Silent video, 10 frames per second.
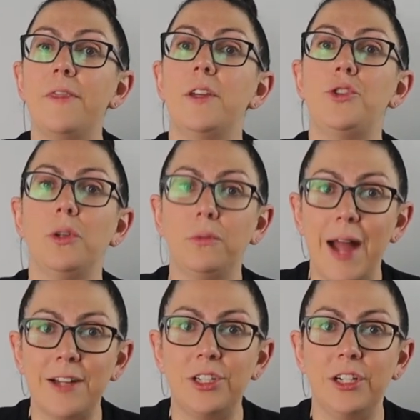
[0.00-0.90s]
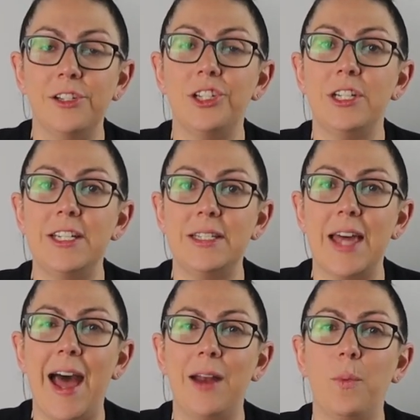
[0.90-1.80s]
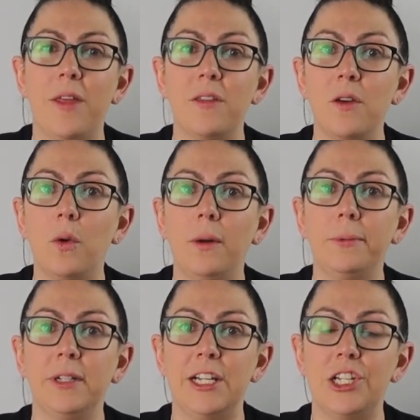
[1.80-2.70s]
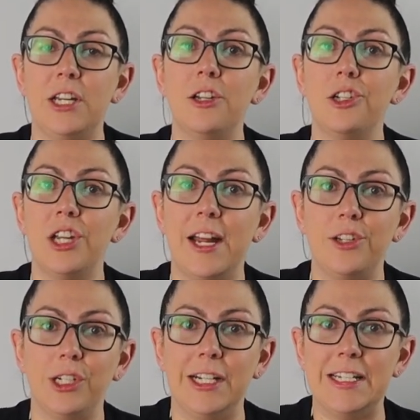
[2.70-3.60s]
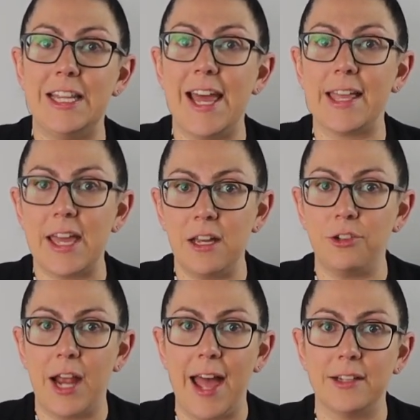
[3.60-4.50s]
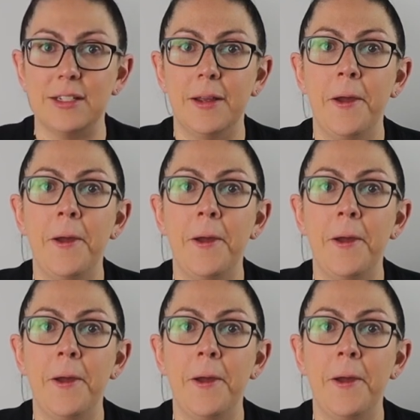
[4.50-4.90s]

the directors should decide whether the corporation should enter into that contract.